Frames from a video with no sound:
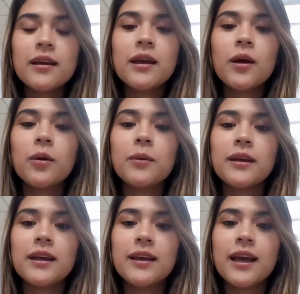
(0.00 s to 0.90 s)
the
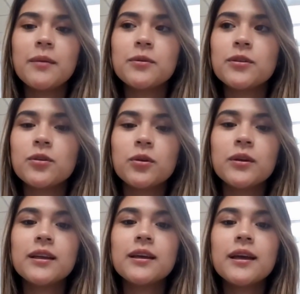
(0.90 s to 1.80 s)
orbiting
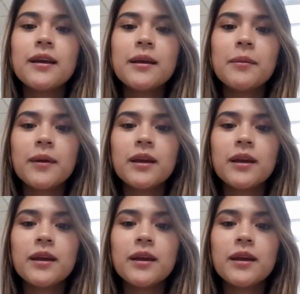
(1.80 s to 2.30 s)
laboratory that